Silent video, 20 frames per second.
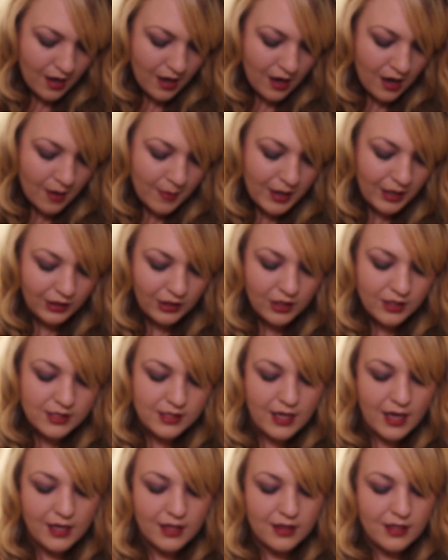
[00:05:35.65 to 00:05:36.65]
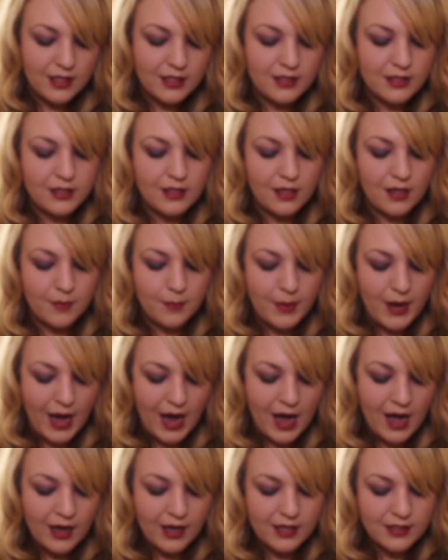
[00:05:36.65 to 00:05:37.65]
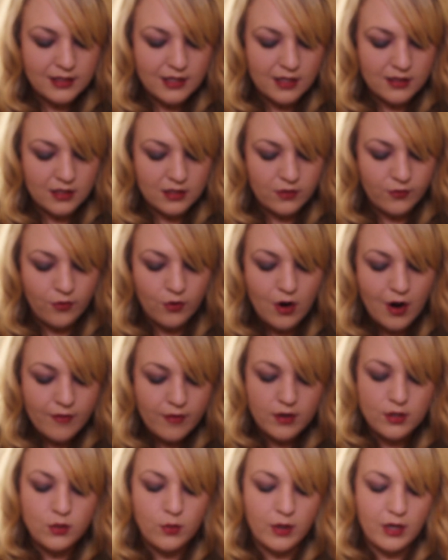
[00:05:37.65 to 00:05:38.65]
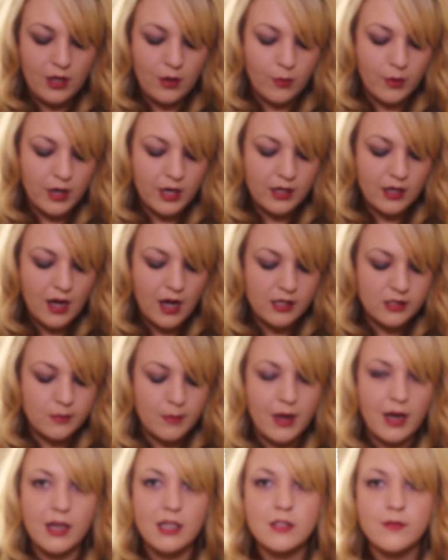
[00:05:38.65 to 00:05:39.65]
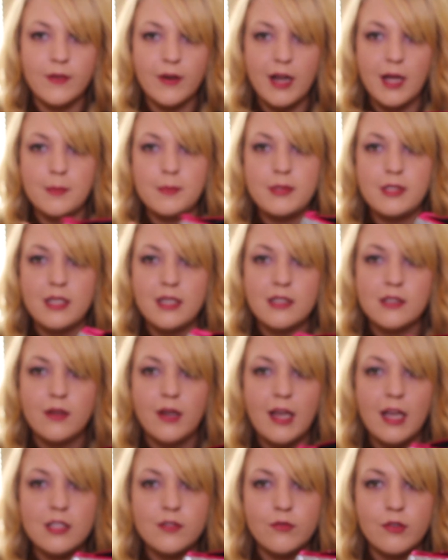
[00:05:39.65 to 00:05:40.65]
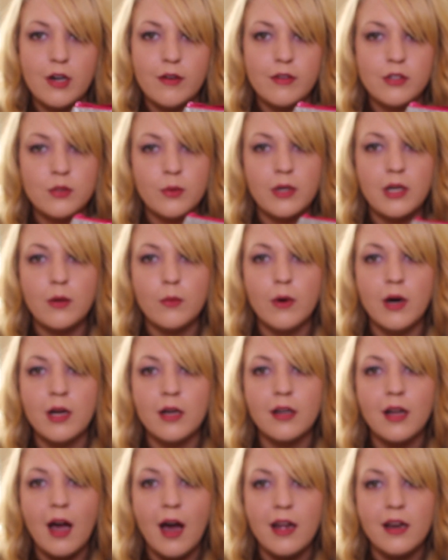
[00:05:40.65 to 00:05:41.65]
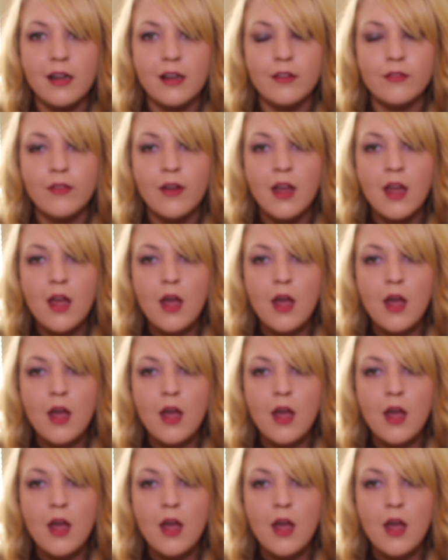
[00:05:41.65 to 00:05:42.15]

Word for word: And it looks like this bag, it says it's Forever 21 Cosmetics for Ipsy, so I guess Forever 21 kind of